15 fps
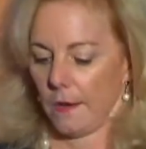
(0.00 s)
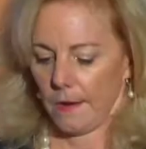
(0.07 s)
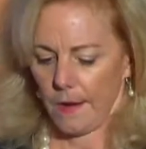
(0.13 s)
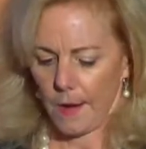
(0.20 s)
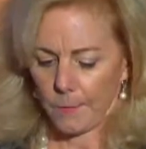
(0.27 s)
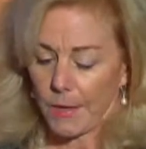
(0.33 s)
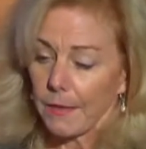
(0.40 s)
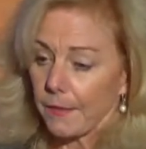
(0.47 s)

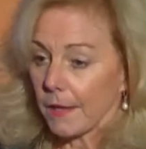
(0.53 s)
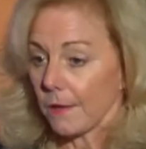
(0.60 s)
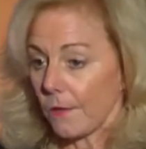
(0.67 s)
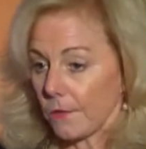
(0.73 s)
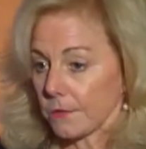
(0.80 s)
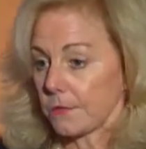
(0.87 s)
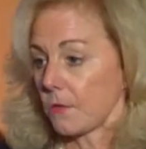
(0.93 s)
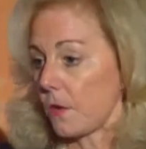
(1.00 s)
And then
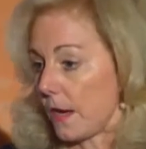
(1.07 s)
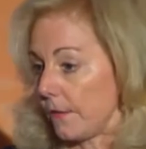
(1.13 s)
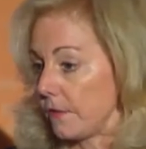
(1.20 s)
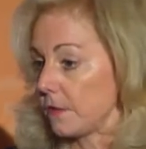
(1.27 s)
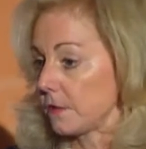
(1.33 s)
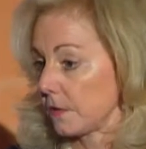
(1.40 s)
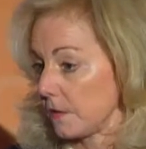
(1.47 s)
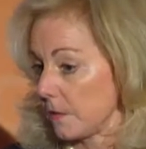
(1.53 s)
also,
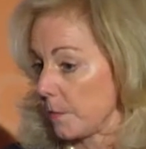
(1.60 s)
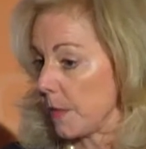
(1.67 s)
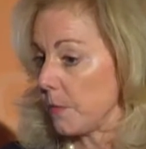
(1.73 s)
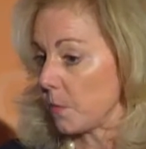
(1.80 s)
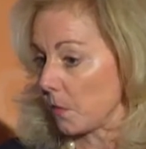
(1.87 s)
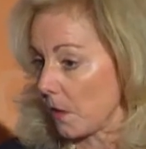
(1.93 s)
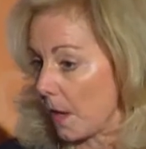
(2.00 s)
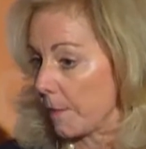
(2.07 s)
obviously, the
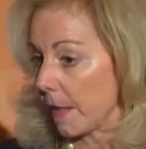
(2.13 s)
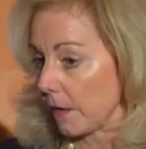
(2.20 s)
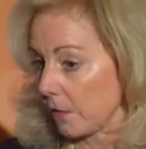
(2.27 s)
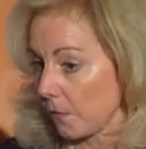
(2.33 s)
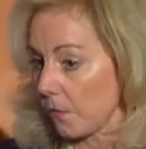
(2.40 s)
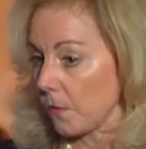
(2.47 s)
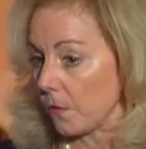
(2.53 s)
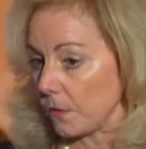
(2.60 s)
people coming
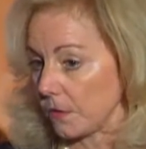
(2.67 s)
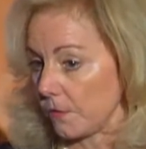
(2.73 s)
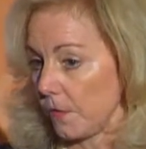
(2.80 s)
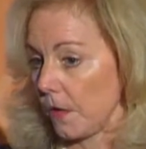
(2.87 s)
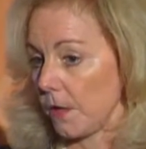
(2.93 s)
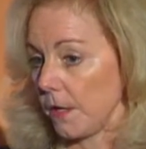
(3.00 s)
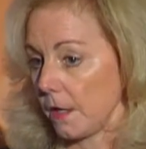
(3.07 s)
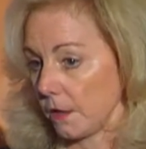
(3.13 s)
through. It's
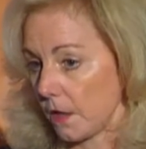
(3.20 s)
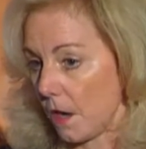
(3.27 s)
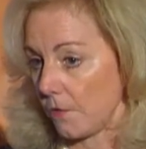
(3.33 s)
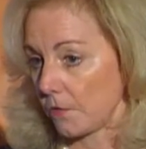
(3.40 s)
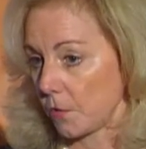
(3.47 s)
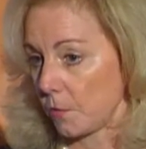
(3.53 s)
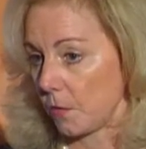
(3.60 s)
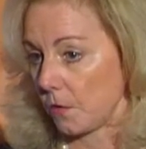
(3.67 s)
very
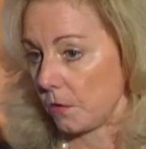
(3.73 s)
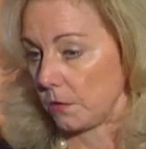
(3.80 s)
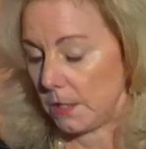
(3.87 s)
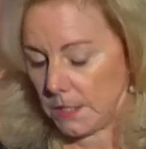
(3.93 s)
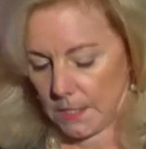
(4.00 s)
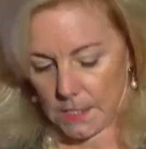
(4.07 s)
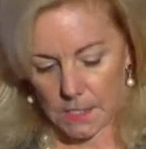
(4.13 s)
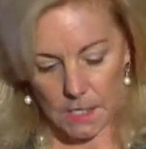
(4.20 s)
uncomfortable
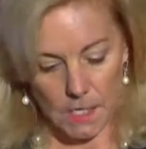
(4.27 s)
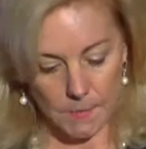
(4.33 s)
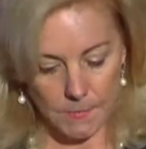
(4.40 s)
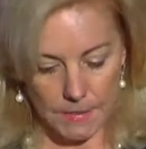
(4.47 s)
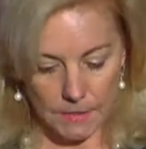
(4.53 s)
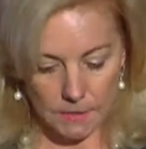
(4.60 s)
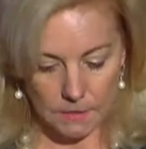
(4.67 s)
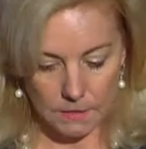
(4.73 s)

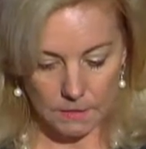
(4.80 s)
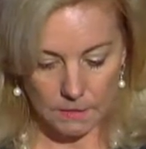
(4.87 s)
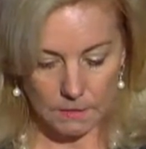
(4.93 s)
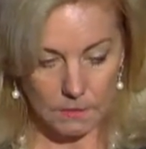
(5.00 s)
in the